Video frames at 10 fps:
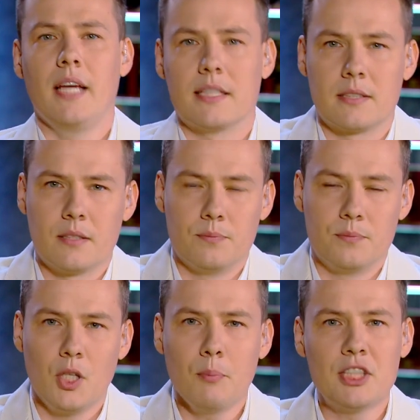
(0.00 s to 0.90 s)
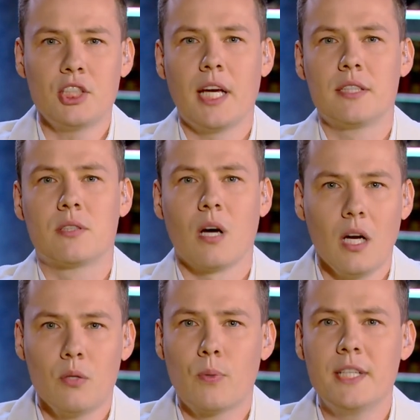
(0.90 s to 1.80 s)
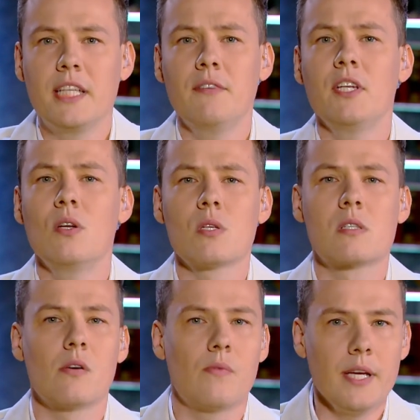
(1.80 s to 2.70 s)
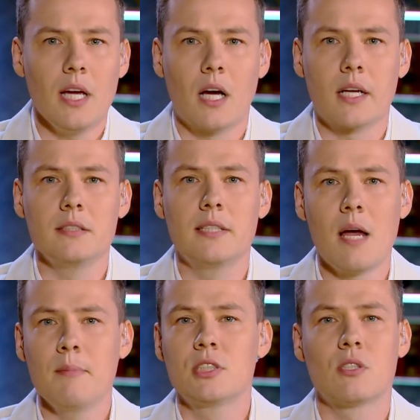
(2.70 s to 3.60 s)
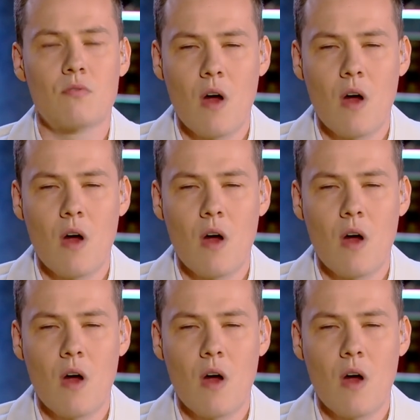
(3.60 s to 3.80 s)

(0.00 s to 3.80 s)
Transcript: Yes, Imagine a time when even North Korea condemned